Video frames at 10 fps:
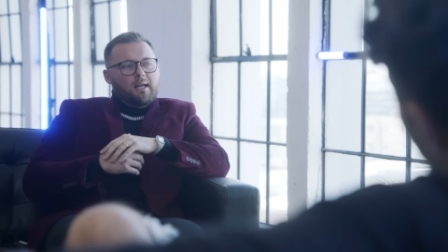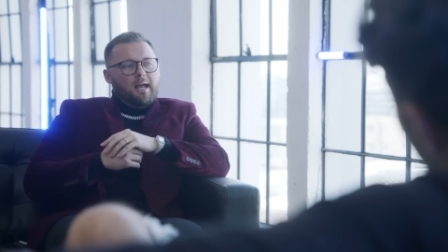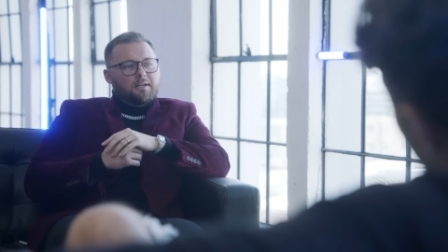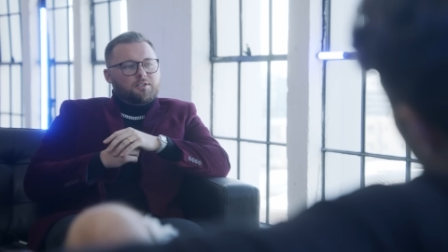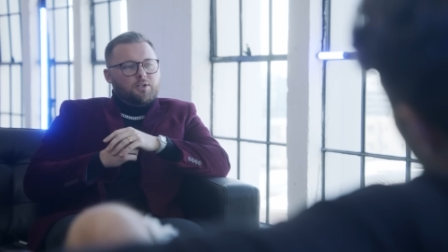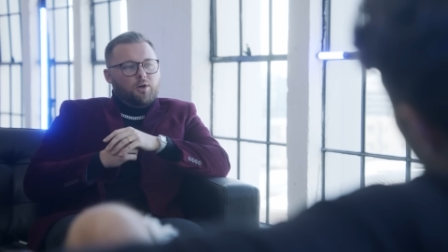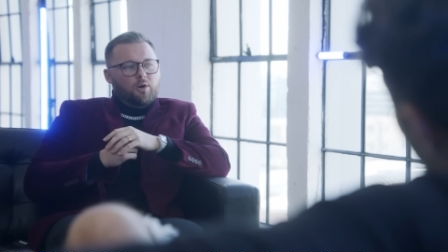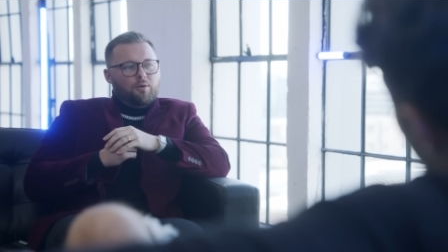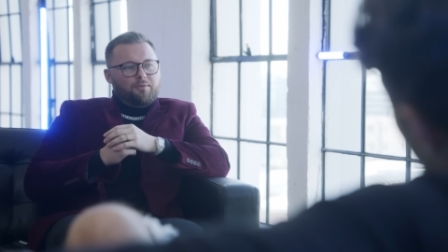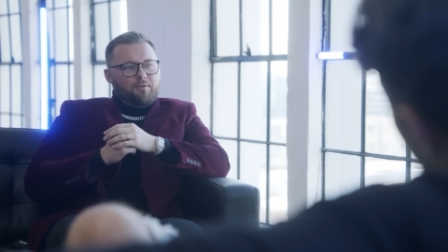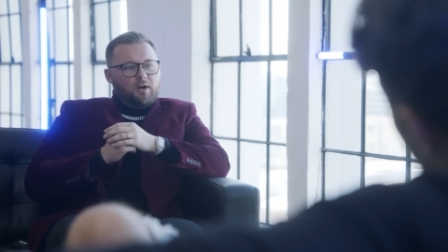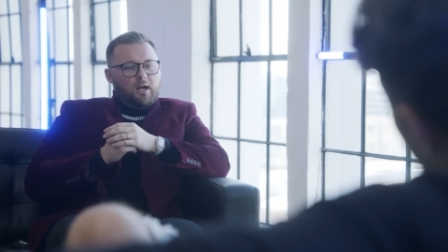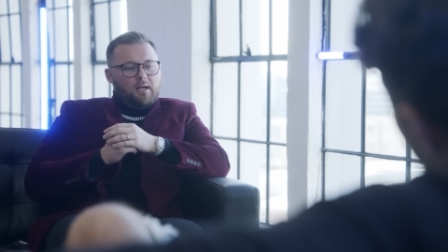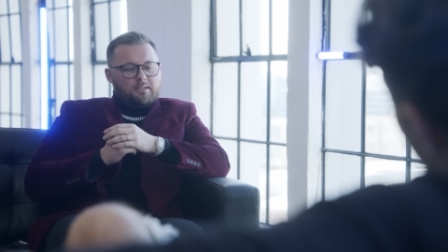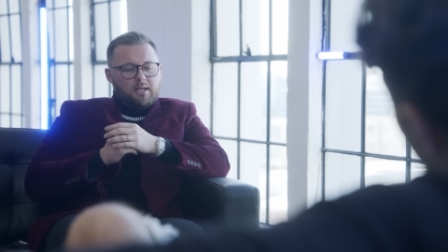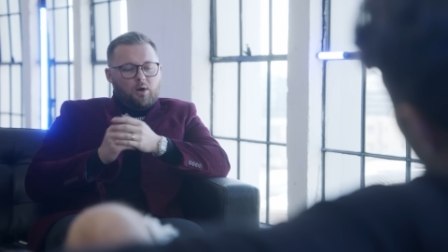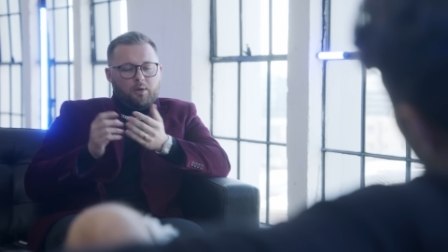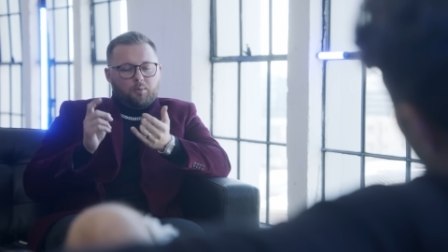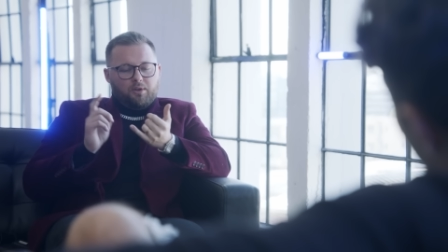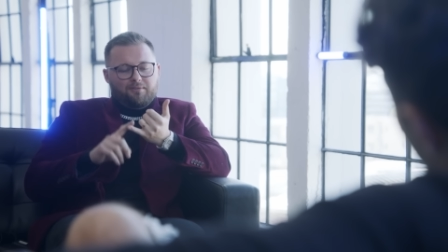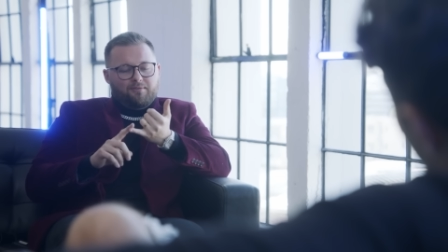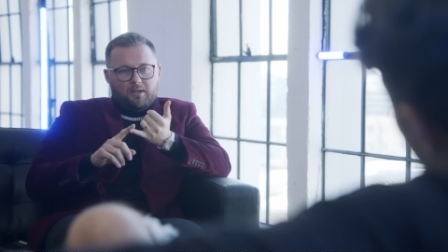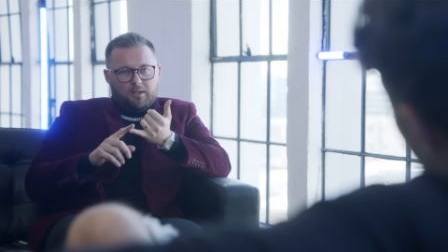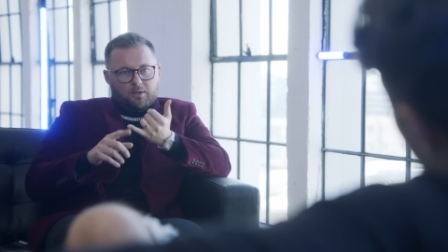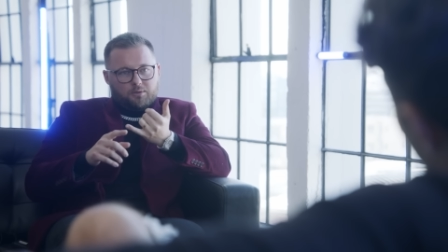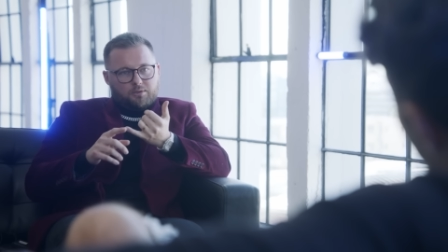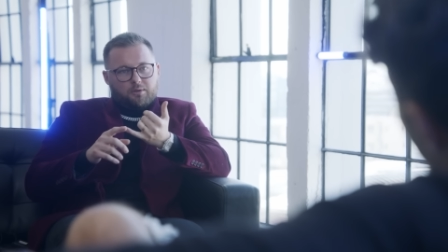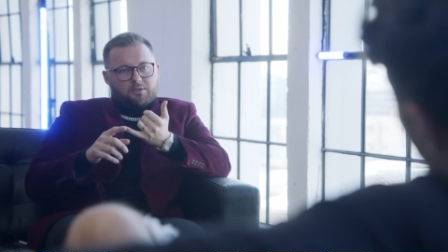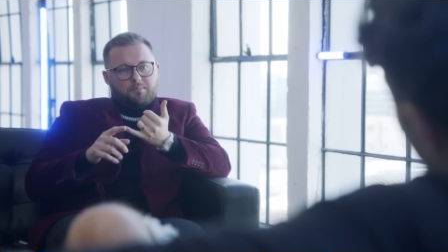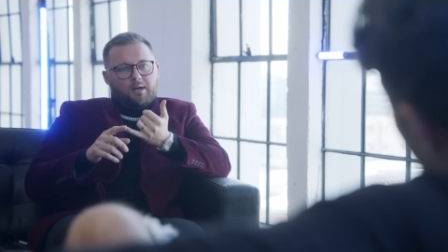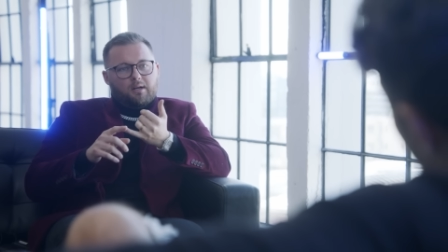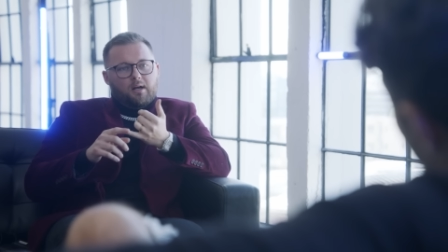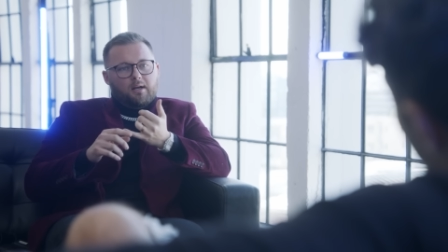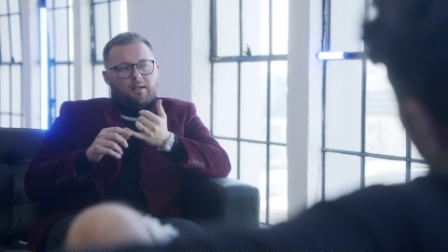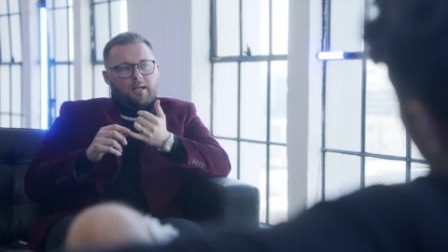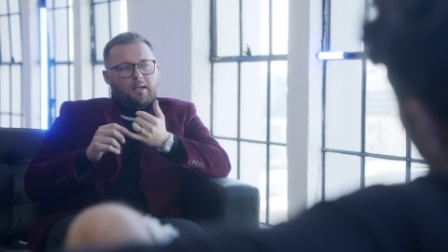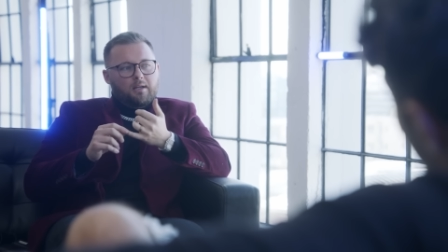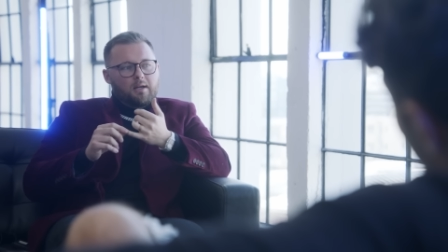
And so for us, not only were the videos so spot on, like,